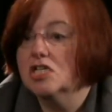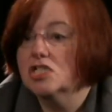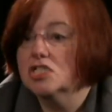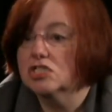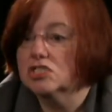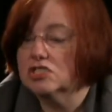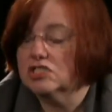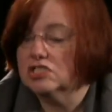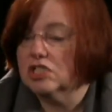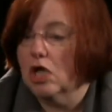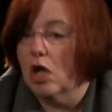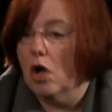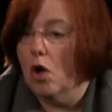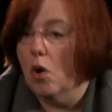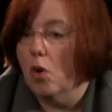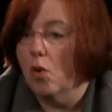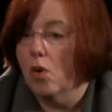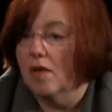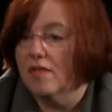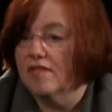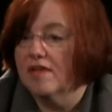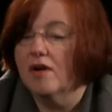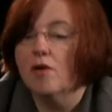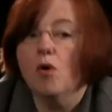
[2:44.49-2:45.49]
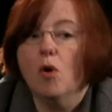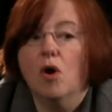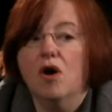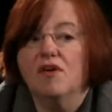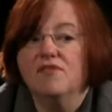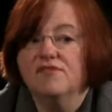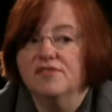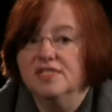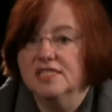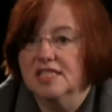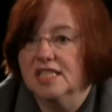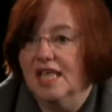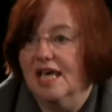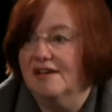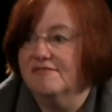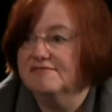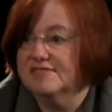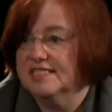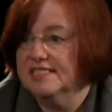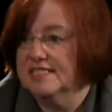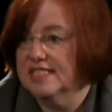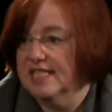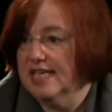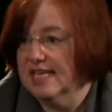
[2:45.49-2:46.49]
So they're often left
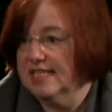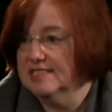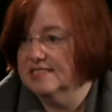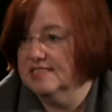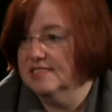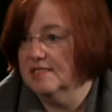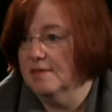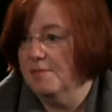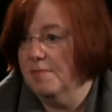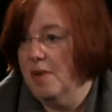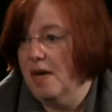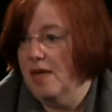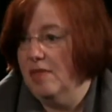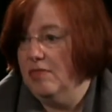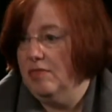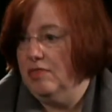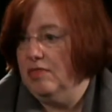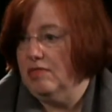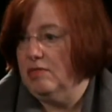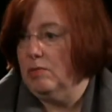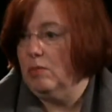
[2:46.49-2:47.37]
at the end of the month